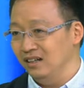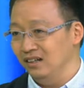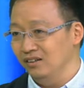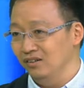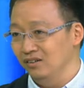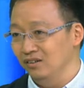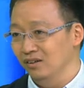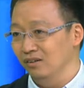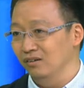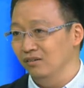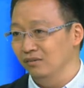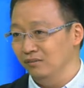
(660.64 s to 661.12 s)
that,
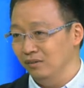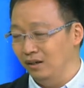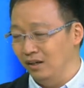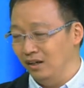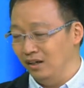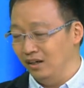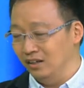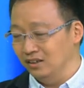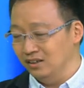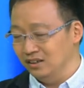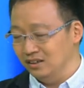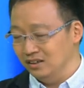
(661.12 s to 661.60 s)
you know,
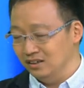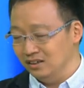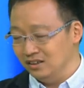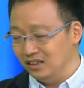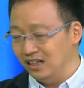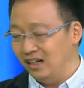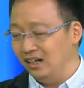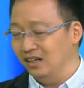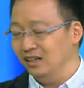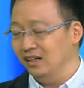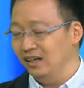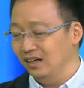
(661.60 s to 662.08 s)

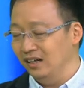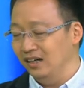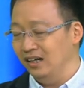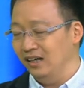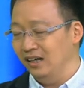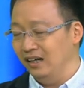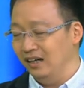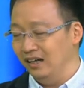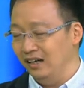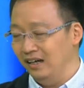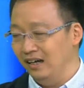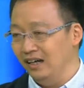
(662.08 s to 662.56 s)
Zhang
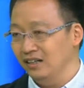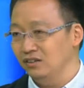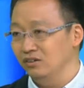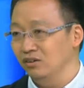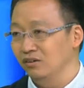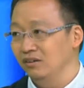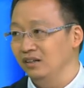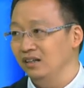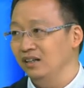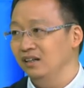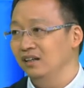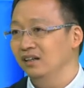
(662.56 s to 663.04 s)

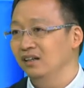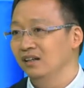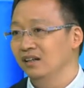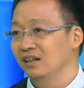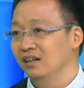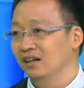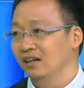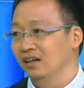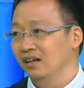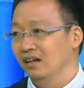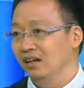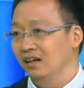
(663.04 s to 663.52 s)
actually
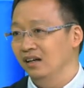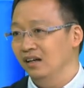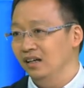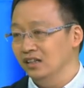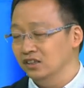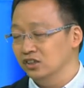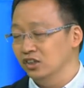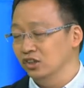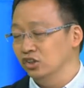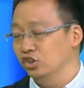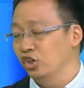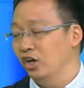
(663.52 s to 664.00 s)

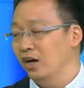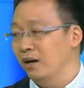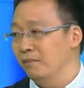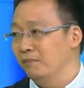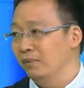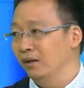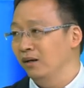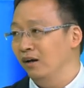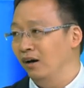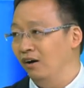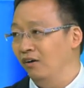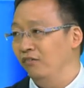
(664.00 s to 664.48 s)
is the
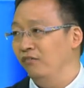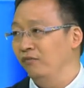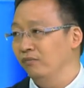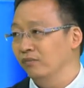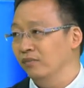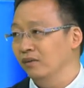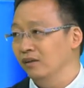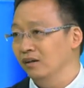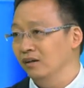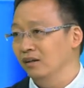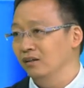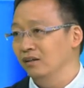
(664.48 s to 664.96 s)
chairman of
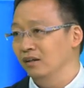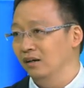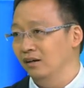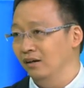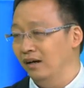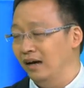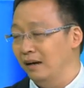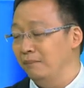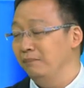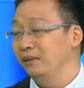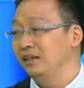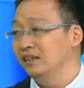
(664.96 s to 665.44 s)

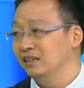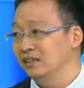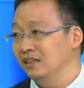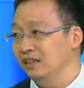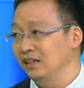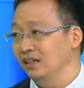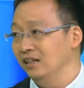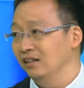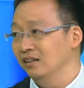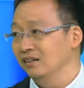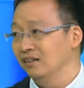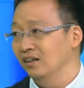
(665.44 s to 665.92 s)
the
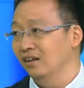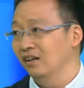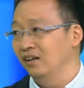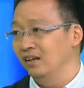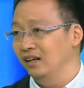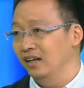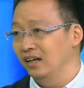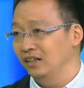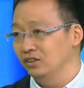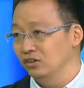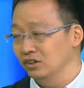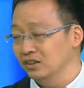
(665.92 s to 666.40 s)
MPC, the
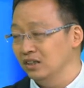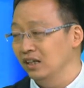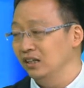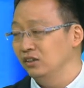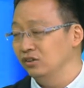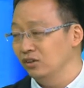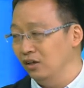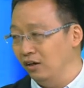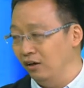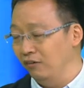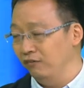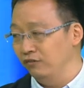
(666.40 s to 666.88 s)

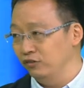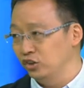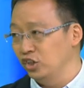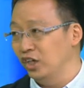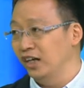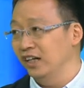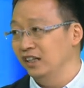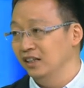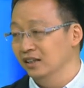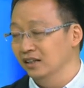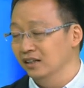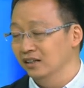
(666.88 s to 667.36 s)
legislature of
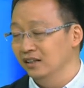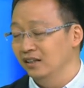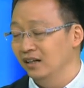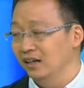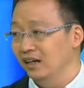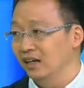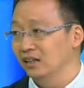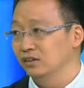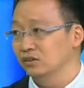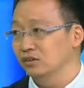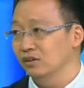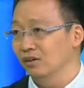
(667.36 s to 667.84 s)
China.
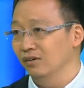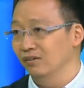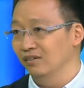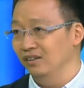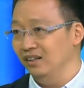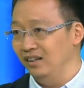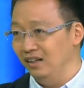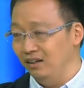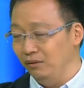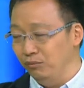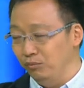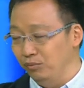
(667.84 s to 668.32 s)
And so
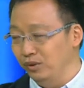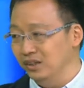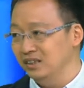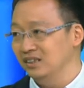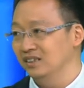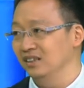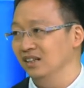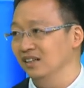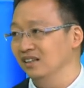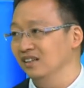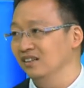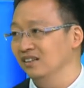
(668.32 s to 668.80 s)
he
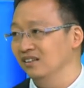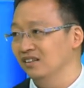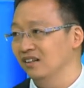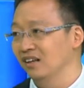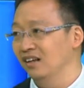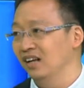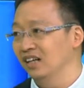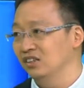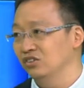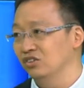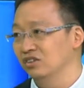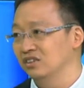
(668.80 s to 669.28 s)
visit
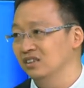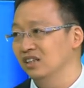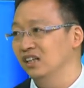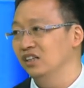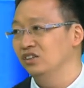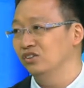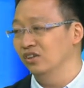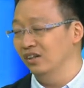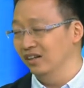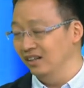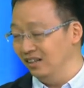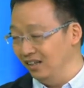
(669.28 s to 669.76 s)
the
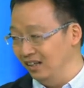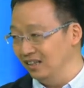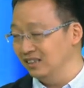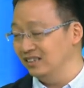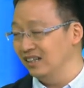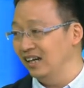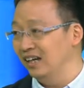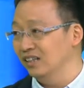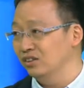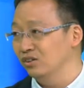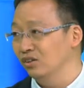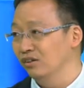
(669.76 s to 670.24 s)
legislature
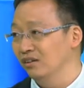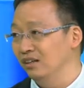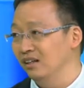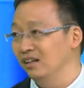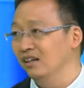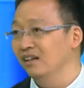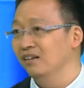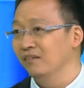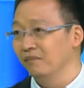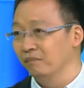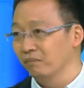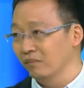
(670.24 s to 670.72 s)
is
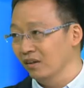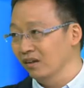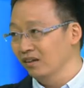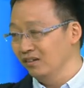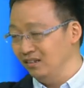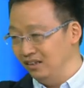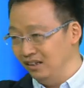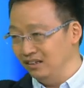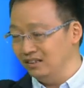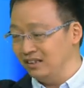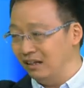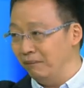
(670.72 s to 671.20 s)
actually
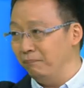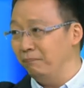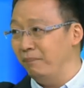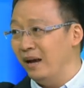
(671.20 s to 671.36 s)
is a